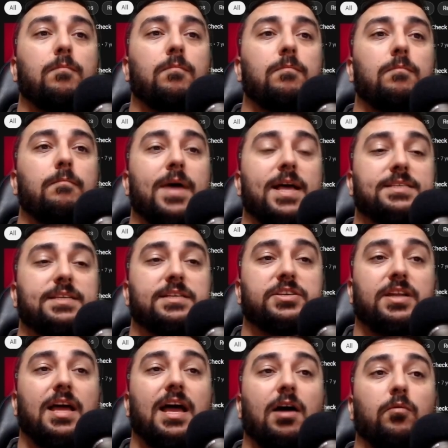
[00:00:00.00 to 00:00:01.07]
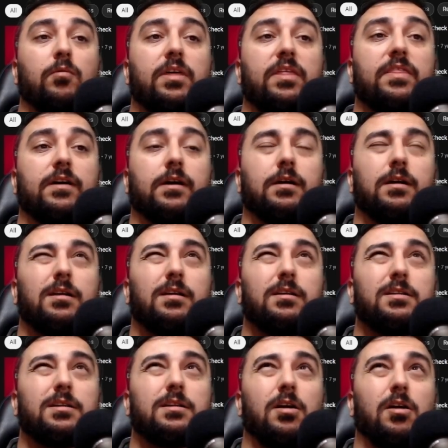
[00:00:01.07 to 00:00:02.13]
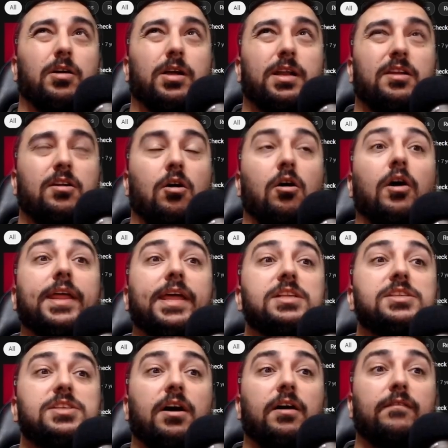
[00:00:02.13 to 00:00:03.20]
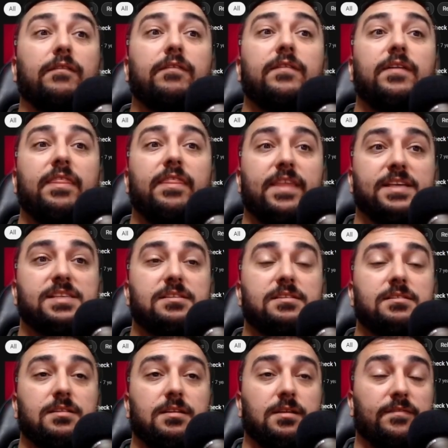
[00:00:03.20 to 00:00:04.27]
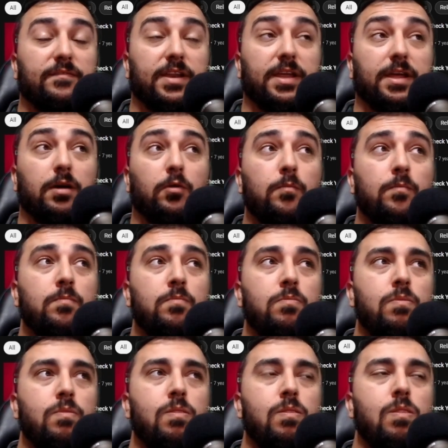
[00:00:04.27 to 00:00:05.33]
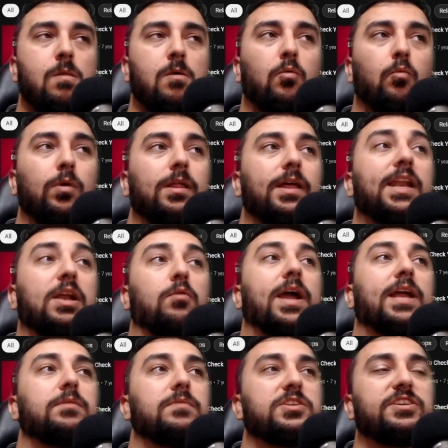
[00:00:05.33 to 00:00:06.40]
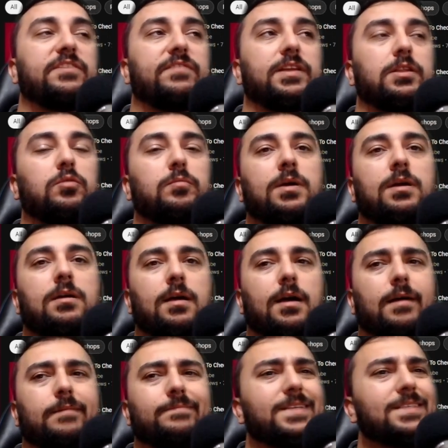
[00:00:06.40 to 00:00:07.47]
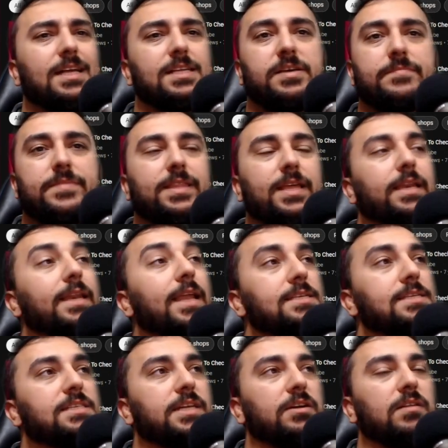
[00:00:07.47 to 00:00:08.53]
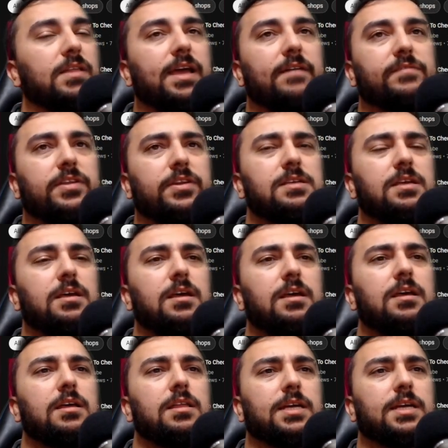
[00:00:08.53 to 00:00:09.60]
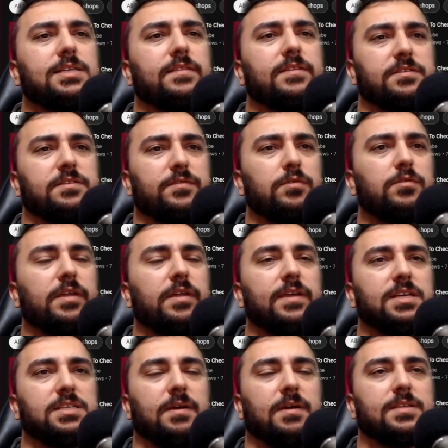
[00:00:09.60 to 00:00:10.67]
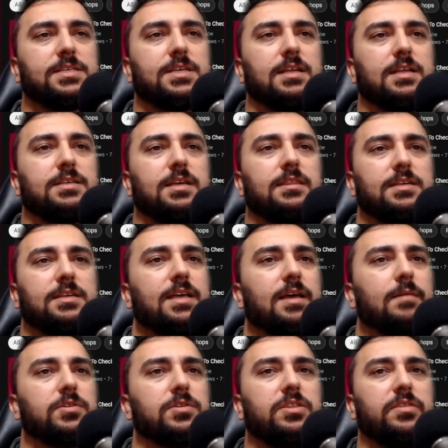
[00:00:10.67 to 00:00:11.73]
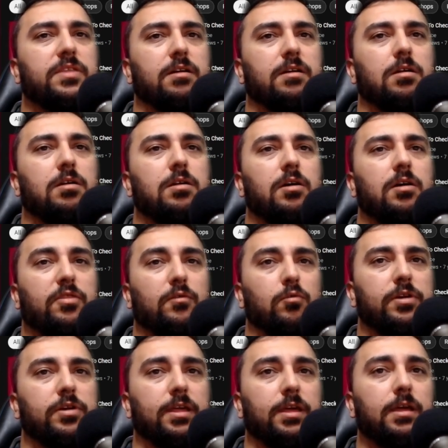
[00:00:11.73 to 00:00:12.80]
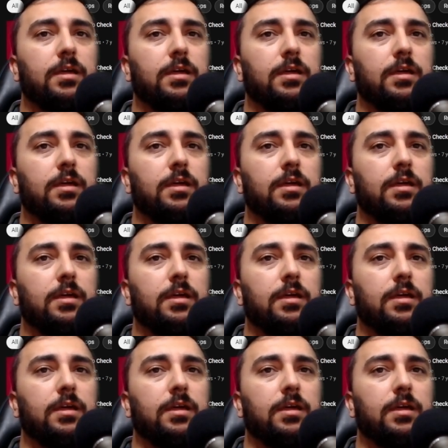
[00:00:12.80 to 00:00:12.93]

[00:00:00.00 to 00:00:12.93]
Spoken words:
message and how the targeted audience of this video will interact with Jiffy Lube. It's not something they necessarily have to do. Like I said, there's a few good things about this content. They establish their authority